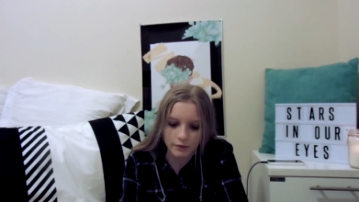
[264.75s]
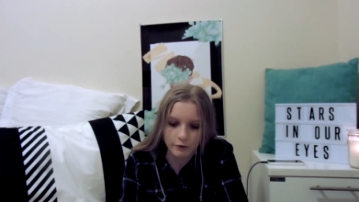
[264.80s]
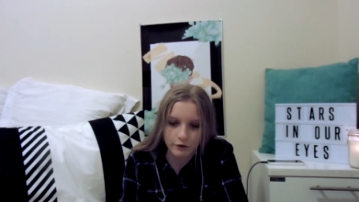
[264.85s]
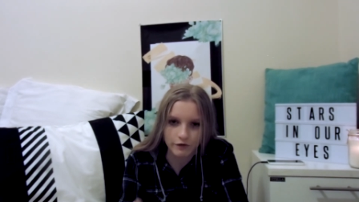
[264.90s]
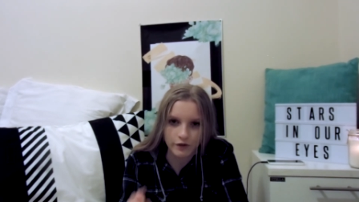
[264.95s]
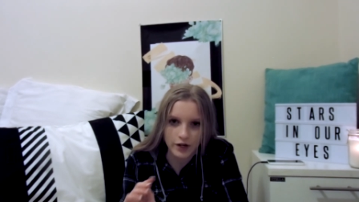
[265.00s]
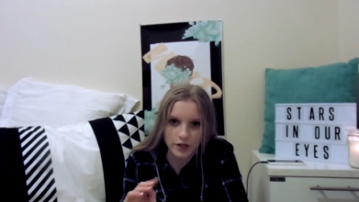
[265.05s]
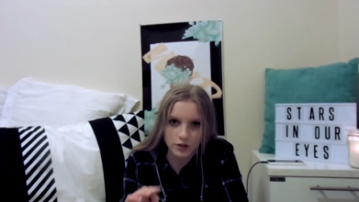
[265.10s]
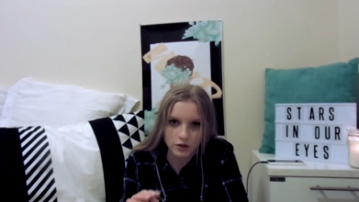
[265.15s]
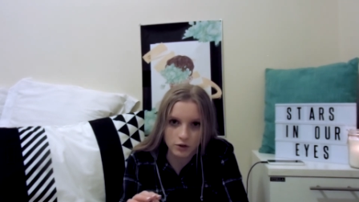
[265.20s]
If
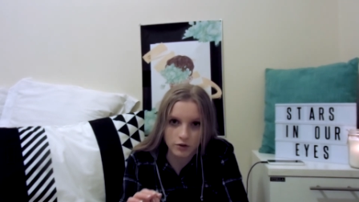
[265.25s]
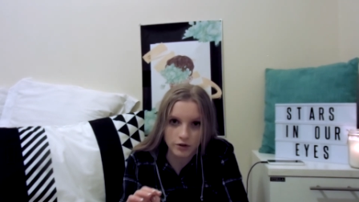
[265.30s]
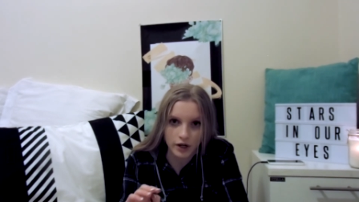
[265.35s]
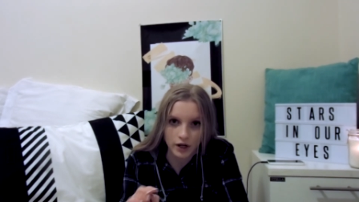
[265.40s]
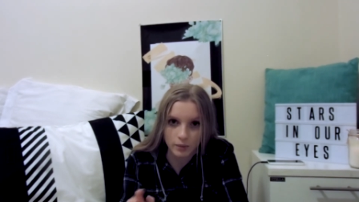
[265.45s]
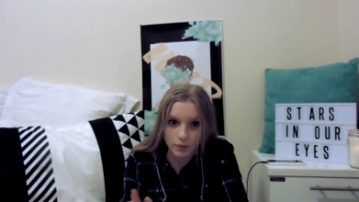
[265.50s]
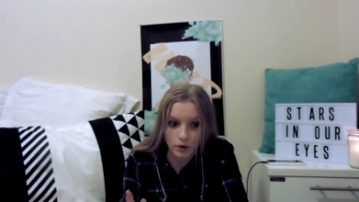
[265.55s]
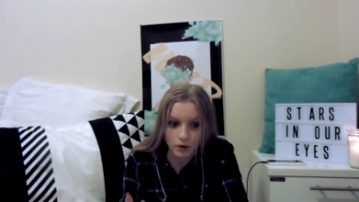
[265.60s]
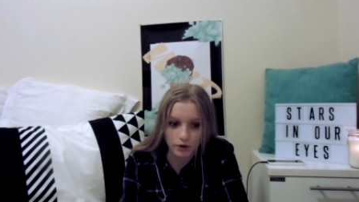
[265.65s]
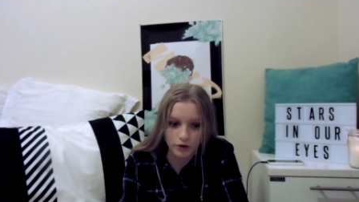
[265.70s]
I don't, I
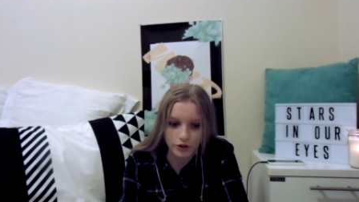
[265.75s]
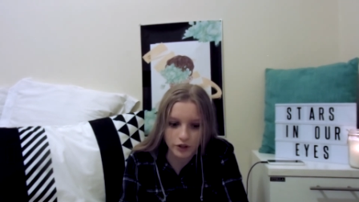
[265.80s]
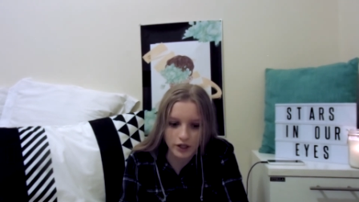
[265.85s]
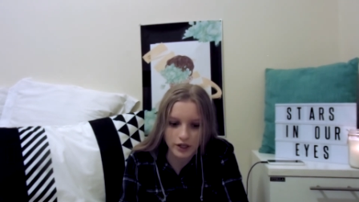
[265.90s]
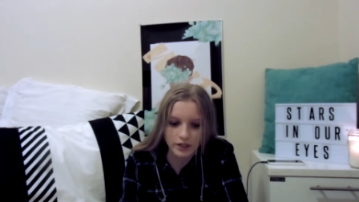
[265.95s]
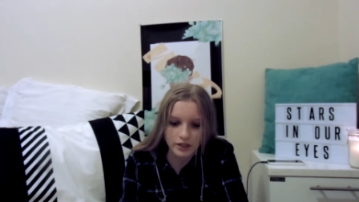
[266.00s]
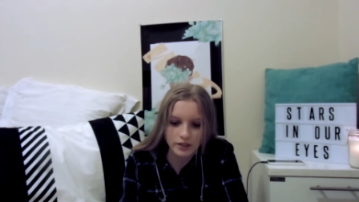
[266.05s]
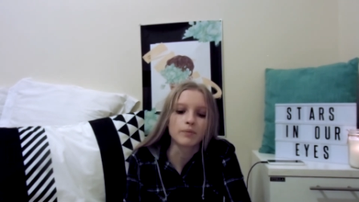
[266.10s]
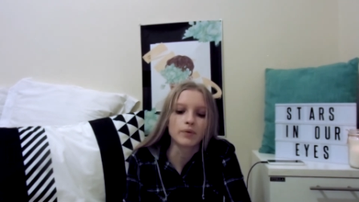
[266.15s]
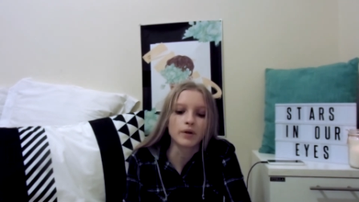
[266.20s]

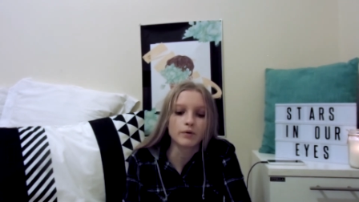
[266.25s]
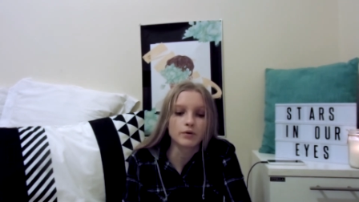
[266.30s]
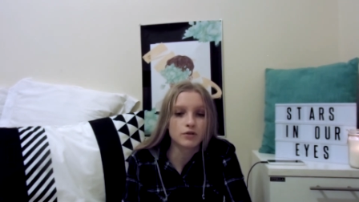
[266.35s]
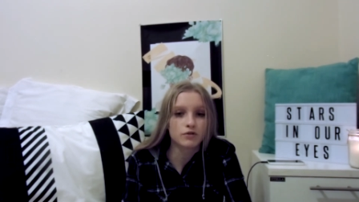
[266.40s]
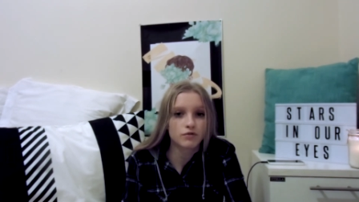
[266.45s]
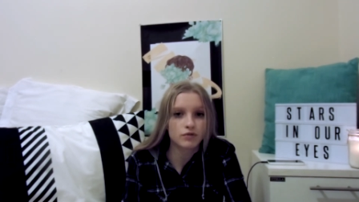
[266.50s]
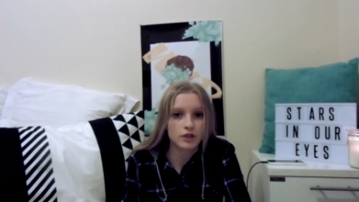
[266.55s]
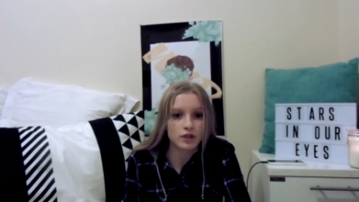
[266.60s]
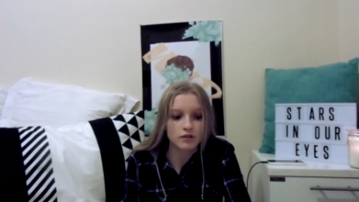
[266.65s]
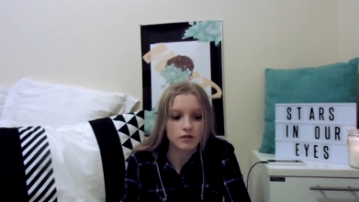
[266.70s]
apologise. That was a
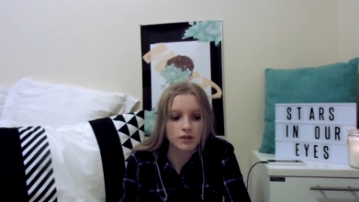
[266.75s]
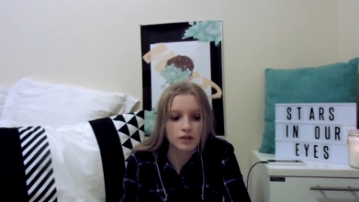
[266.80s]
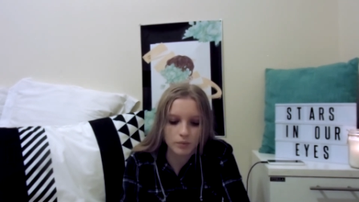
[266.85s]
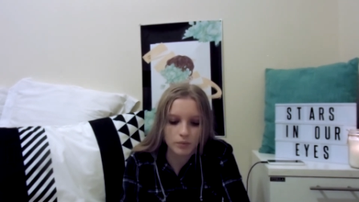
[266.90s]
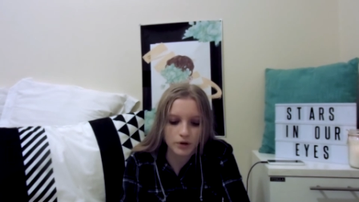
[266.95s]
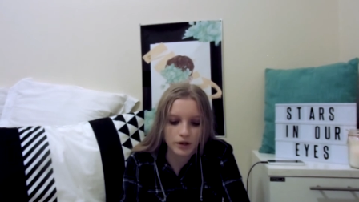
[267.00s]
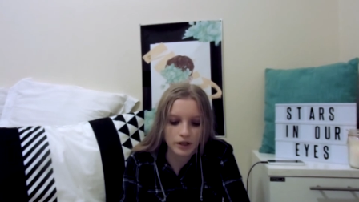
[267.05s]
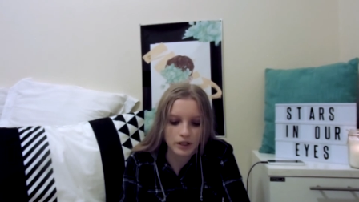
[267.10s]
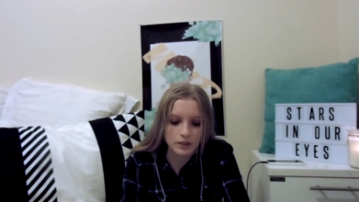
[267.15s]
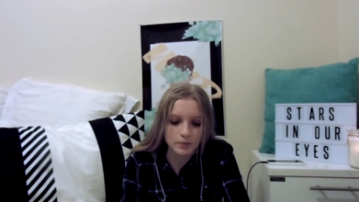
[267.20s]
really
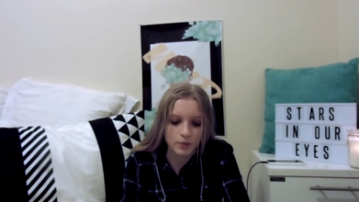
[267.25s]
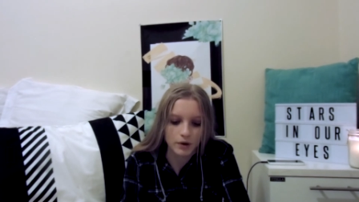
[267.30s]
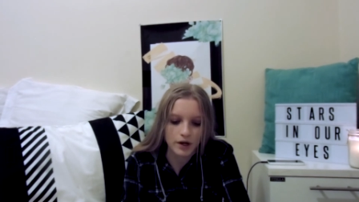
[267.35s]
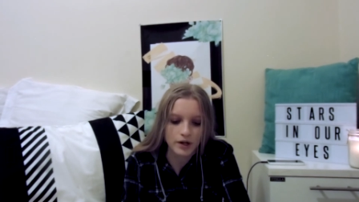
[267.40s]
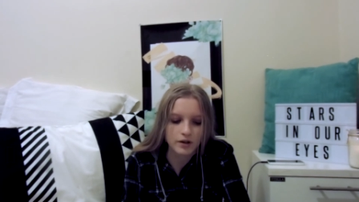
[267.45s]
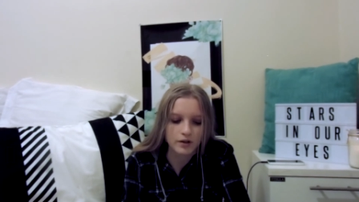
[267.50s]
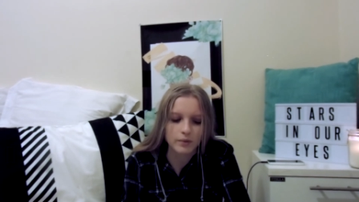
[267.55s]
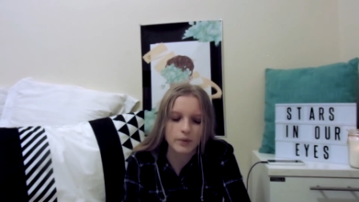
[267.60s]
pretty spread.